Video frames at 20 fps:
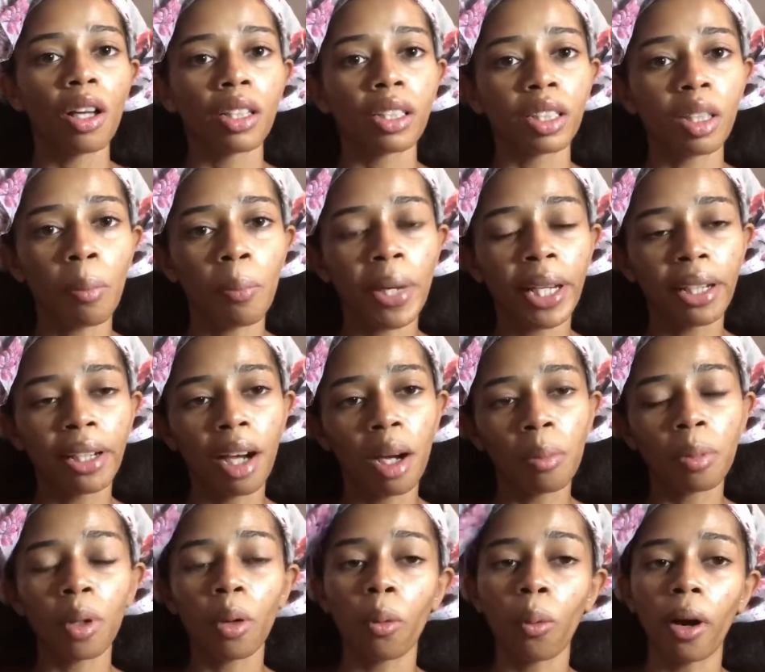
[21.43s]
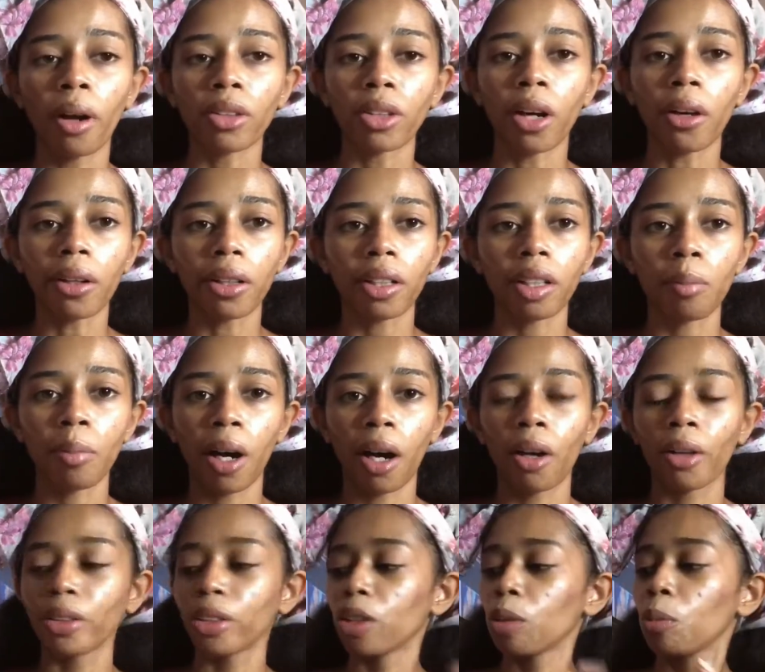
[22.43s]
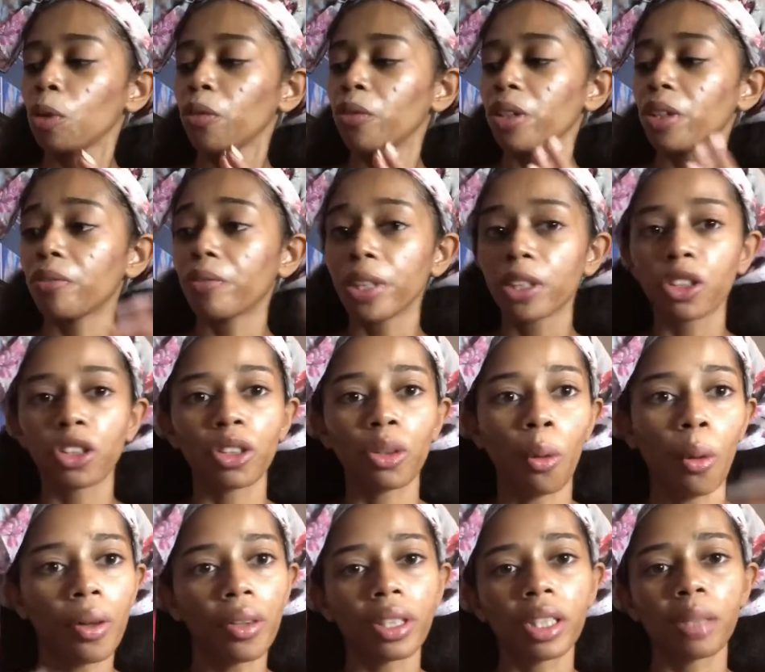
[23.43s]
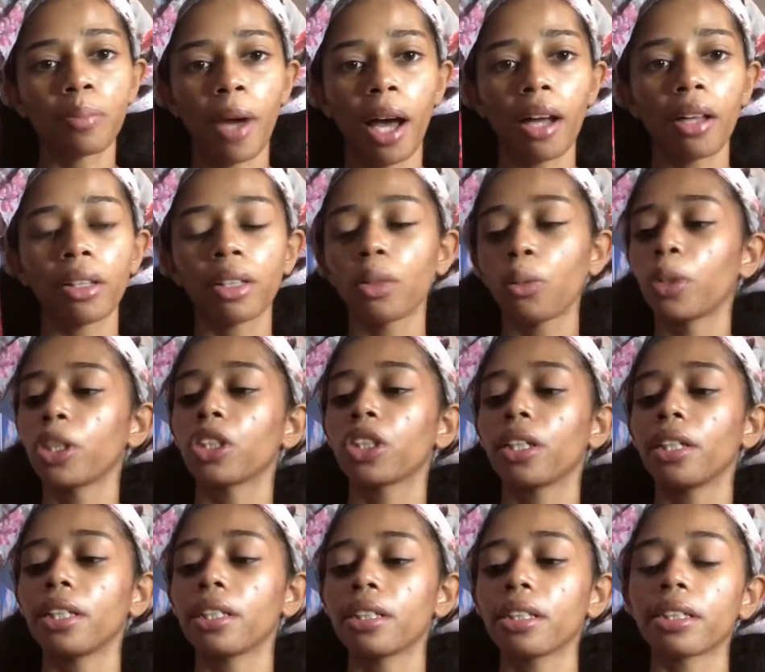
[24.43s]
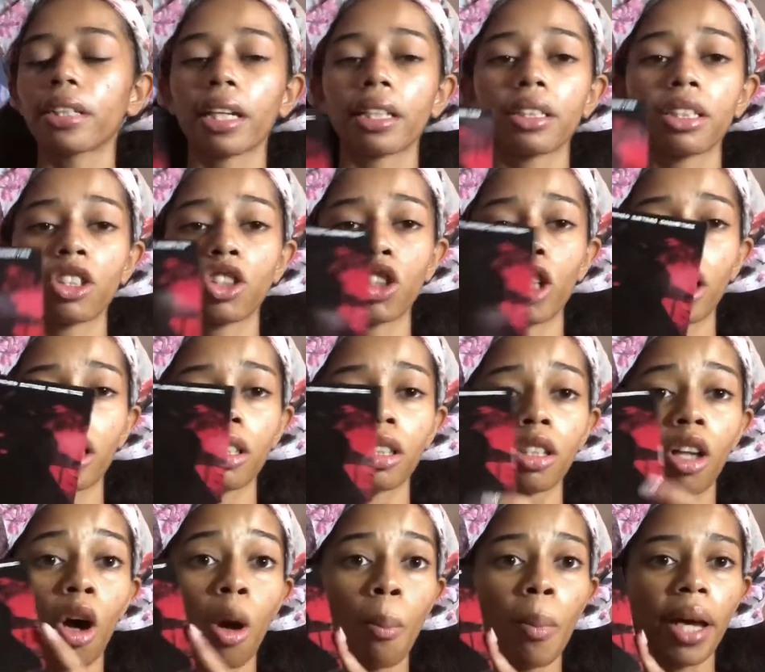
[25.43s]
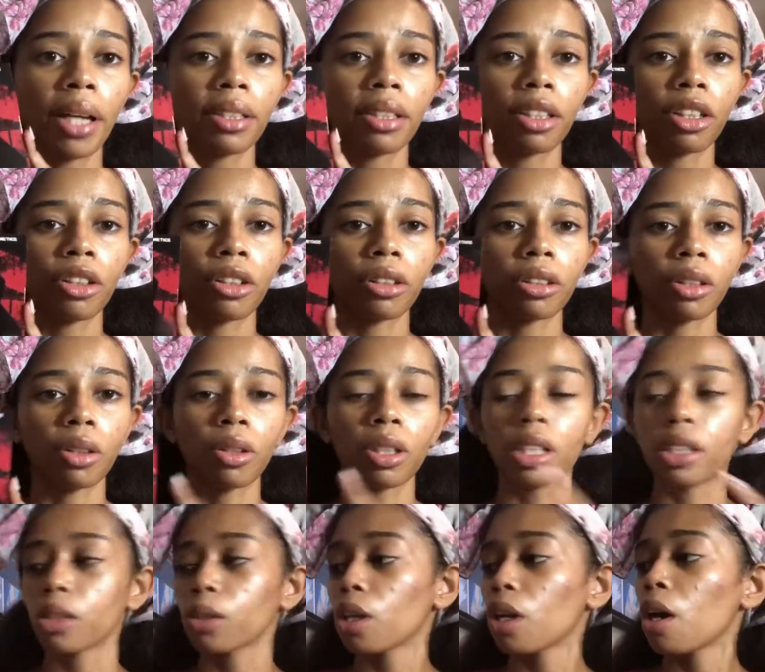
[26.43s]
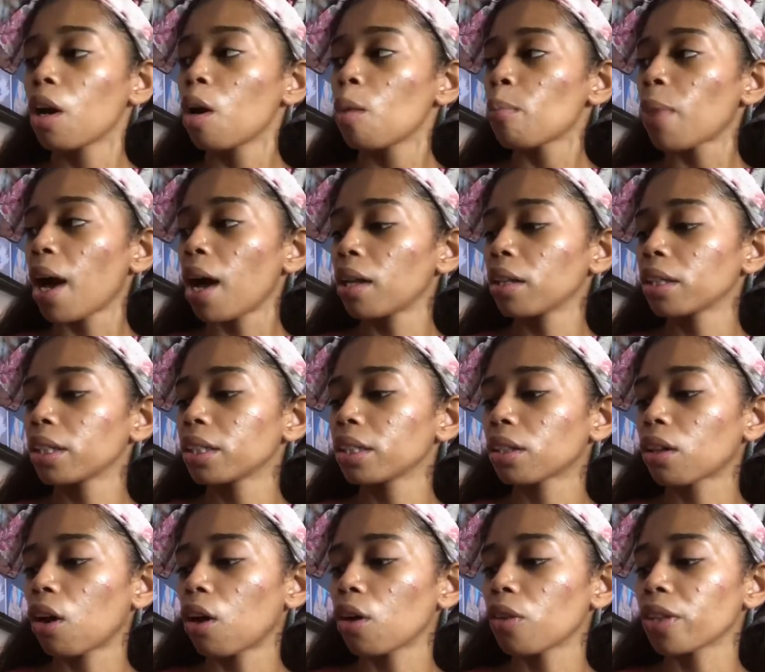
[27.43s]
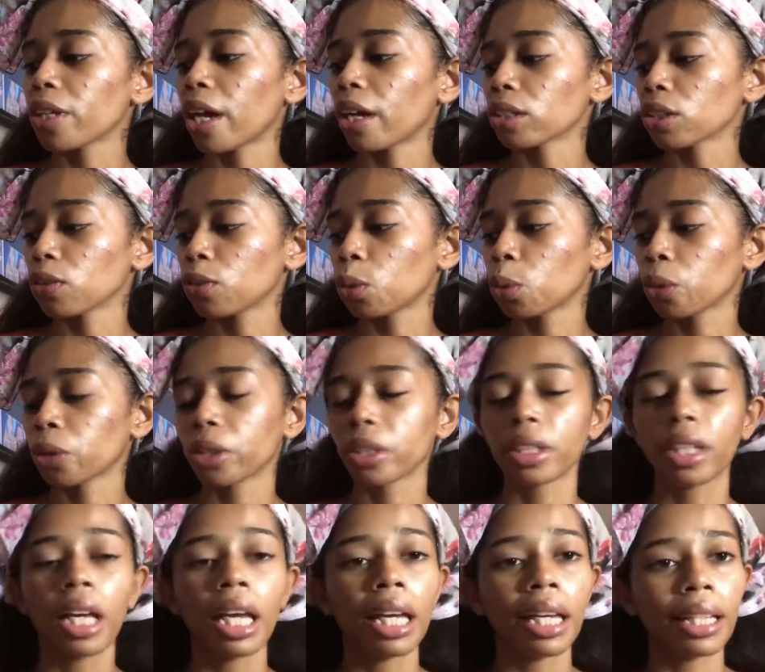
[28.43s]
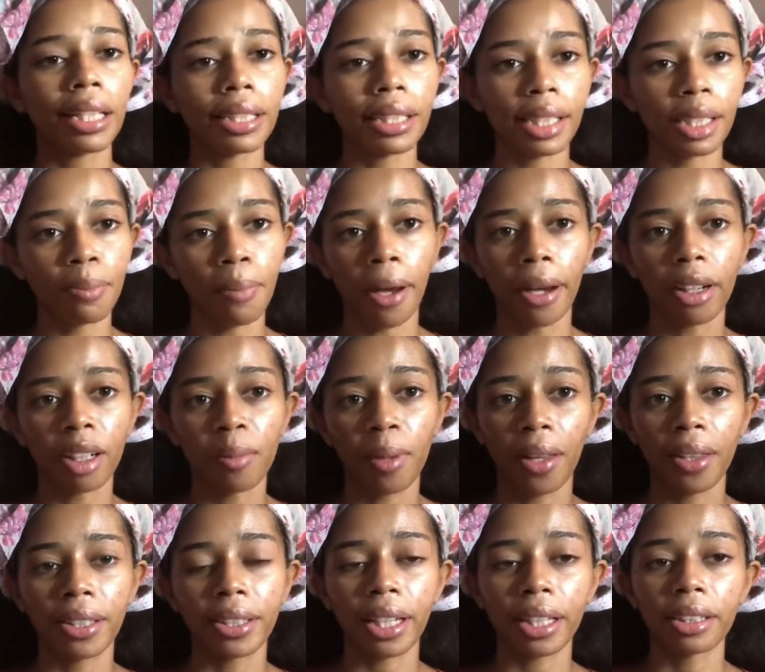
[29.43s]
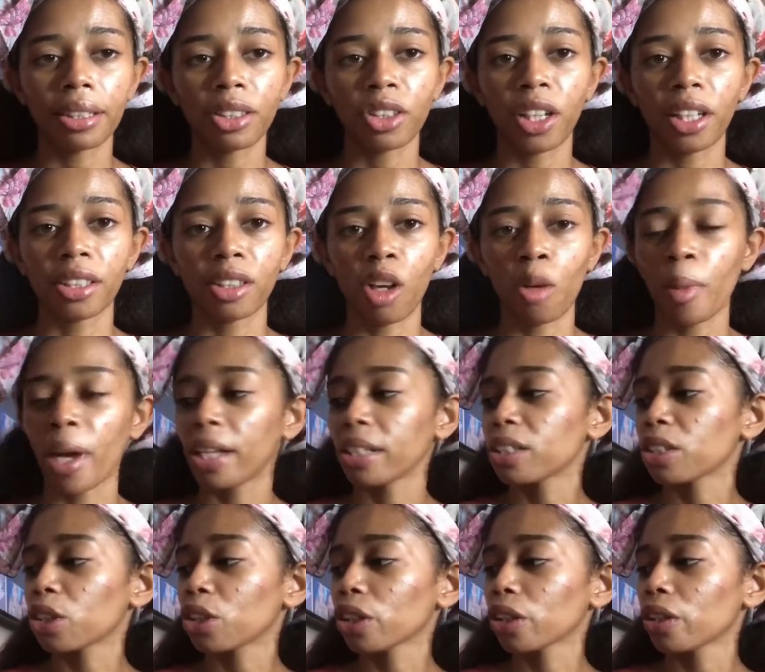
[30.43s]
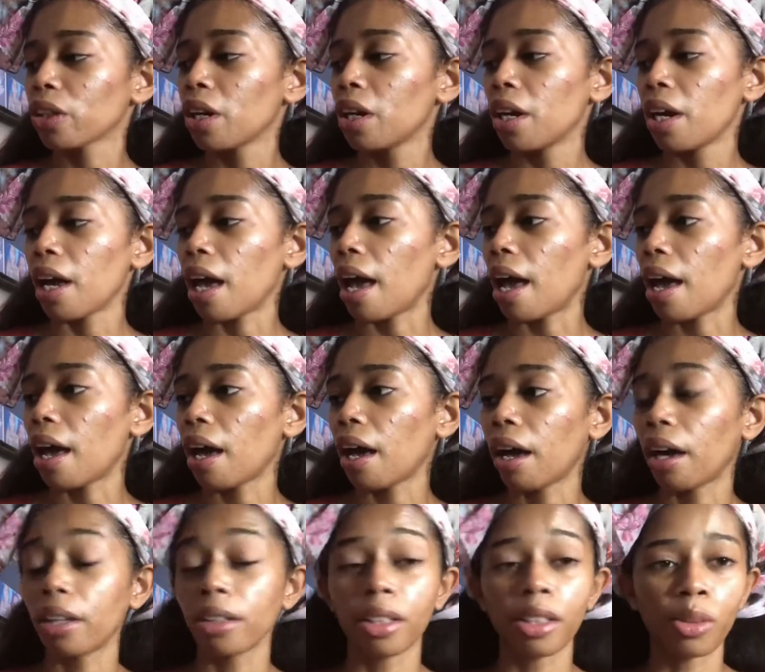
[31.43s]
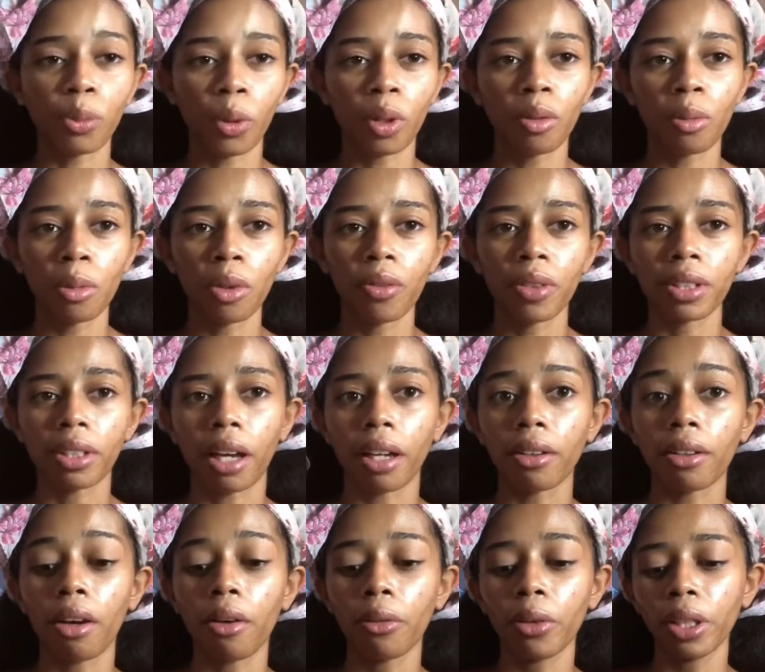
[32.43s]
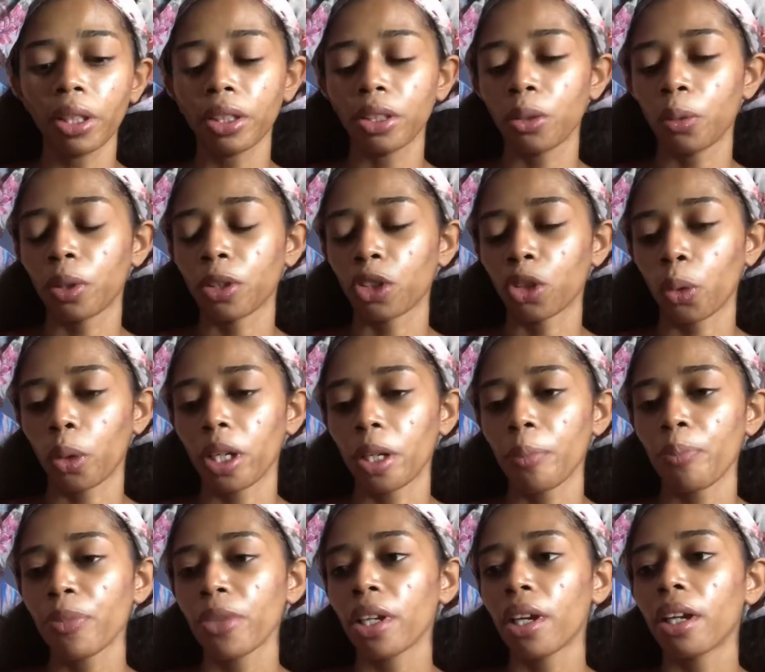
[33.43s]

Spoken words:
some makeup while talking about the movie featured on this palette, which is the Texas Chainsaw Massacre. So this palette called The House of Horrors is inspired by the Texas Chainsaw Massacre, and it's one of the movies I really do enjoy.